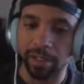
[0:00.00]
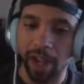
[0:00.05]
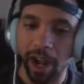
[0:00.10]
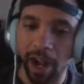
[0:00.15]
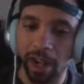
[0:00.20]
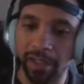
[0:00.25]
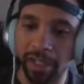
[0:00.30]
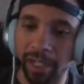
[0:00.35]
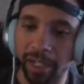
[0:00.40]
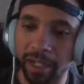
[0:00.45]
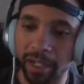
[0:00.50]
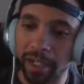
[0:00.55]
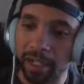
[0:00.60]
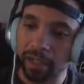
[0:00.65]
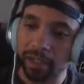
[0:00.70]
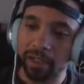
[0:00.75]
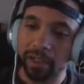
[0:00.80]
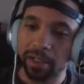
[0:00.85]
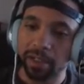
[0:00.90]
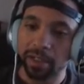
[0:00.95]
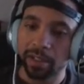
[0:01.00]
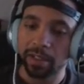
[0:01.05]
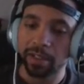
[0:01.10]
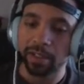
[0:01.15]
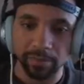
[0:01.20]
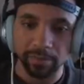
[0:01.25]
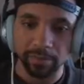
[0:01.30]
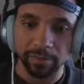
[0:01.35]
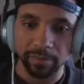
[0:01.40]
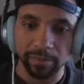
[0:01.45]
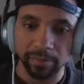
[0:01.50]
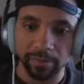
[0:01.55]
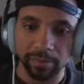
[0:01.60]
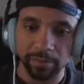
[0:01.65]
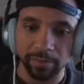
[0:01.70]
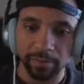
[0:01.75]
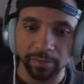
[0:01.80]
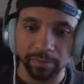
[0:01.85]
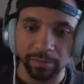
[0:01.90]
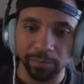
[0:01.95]
Y'all dead.
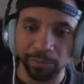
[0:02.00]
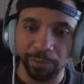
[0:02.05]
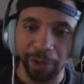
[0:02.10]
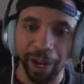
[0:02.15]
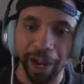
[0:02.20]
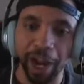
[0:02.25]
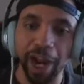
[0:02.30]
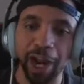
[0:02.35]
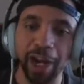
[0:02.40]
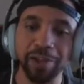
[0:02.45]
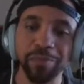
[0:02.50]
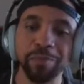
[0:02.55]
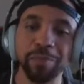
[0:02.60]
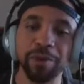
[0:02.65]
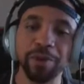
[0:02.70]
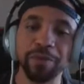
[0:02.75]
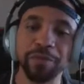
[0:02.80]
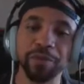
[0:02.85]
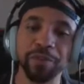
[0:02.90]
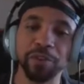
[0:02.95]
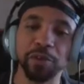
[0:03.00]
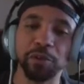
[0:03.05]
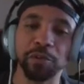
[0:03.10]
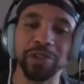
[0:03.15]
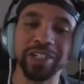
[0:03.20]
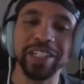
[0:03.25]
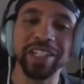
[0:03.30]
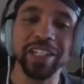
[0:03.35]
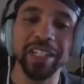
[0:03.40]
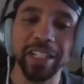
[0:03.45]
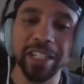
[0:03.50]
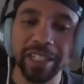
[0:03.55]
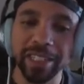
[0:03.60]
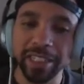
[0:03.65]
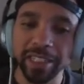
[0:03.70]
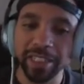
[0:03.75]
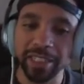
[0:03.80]
Handbook for the Recently Deceased.